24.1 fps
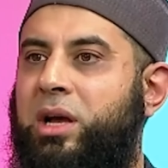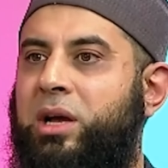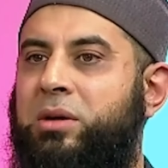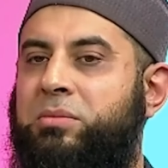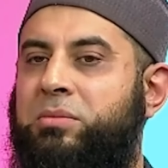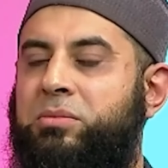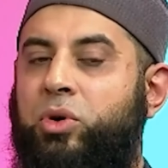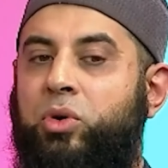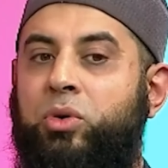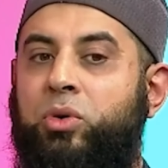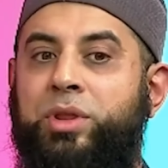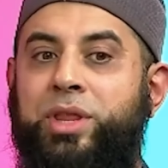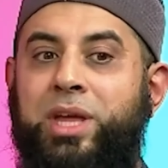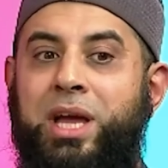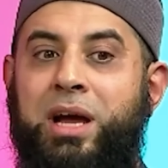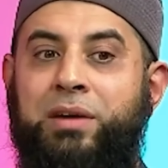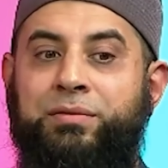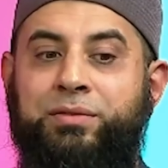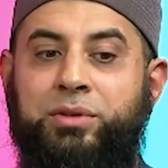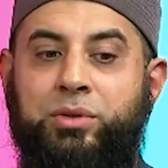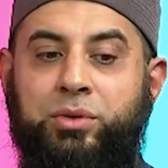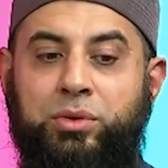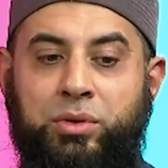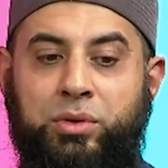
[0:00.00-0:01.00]
or they
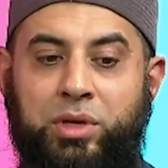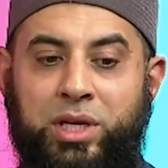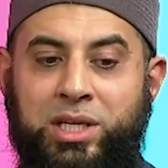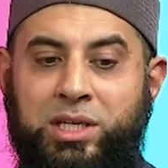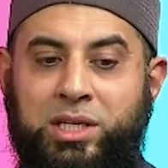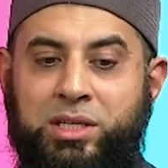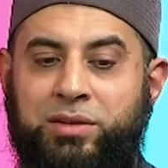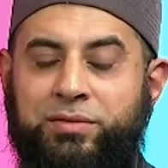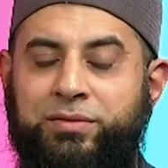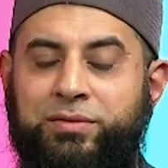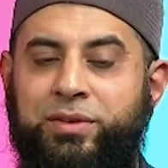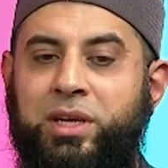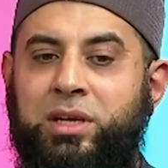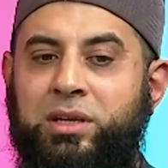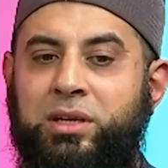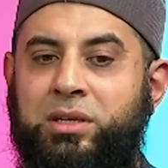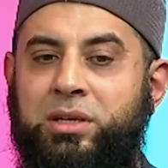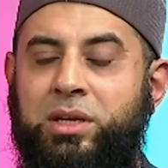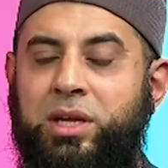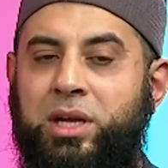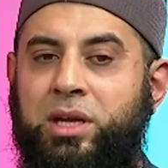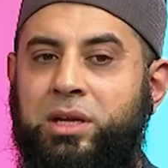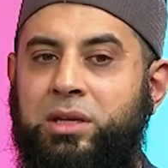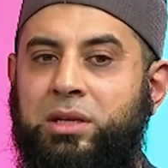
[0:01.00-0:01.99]
have to
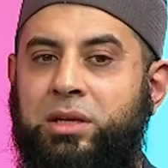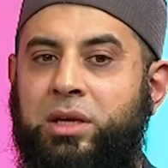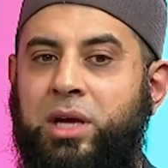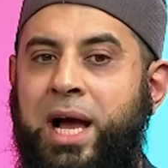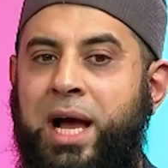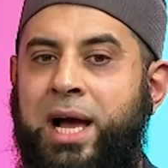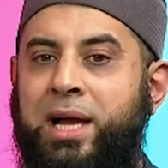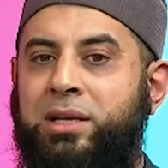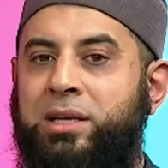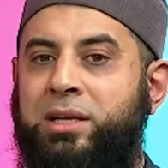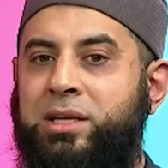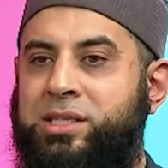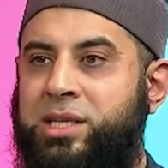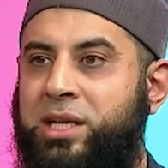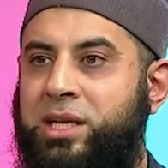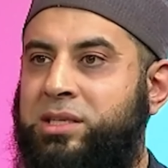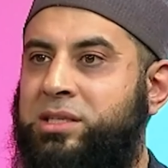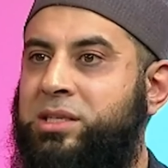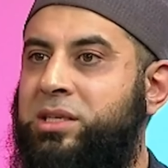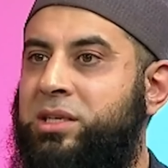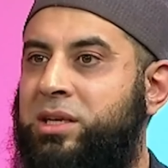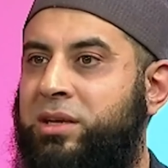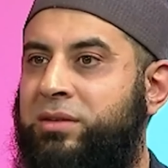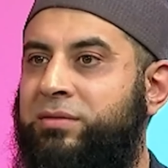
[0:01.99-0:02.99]
intervene in highly
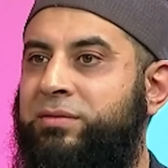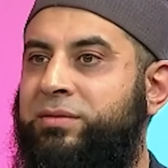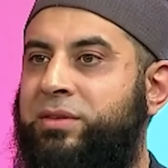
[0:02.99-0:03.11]
sensitive,